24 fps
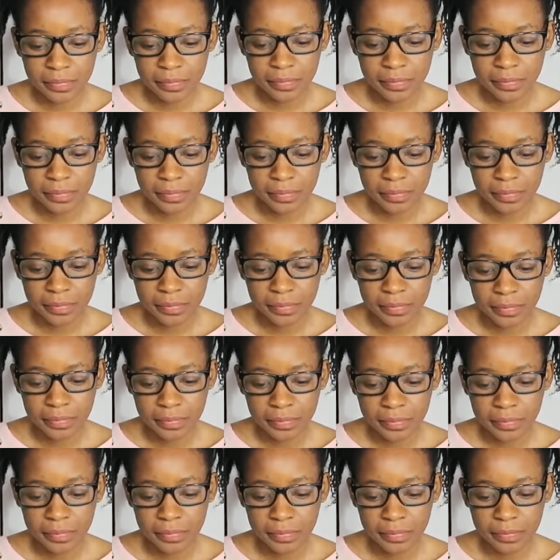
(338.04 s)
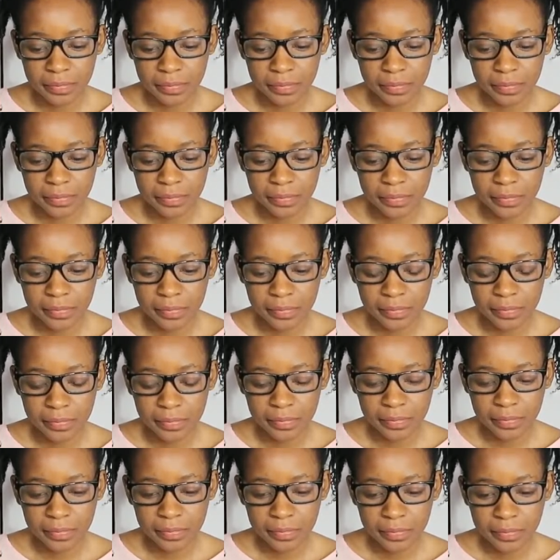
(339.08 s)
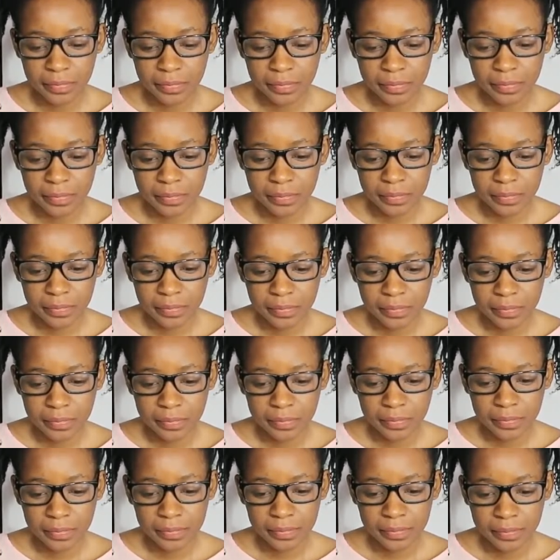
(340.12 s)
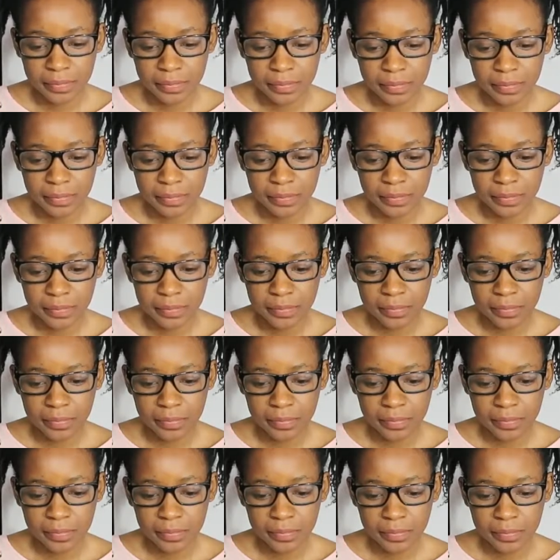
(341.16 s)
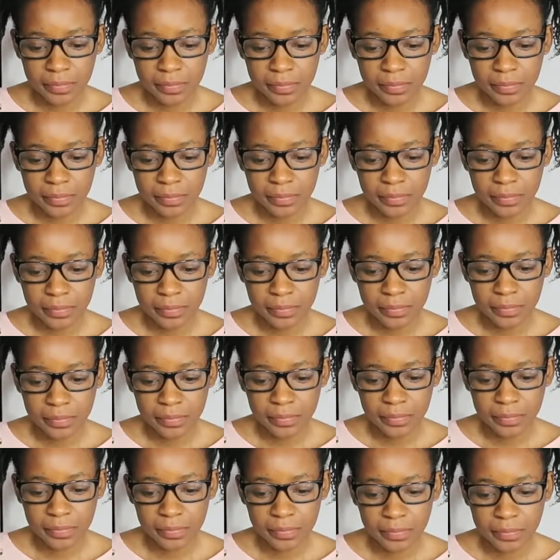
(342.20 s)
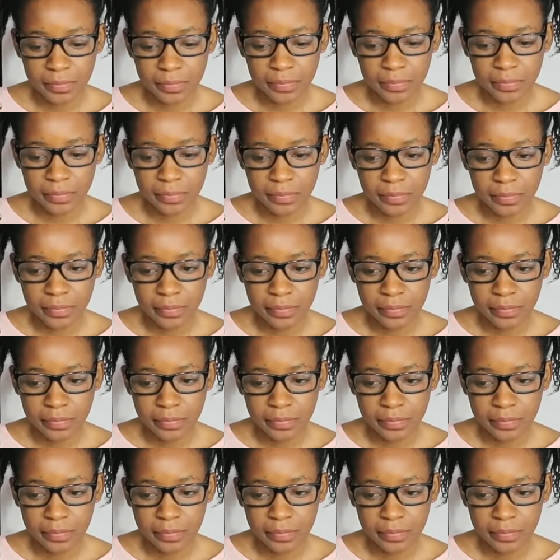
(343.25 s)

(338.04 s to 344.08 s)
Nothing is said.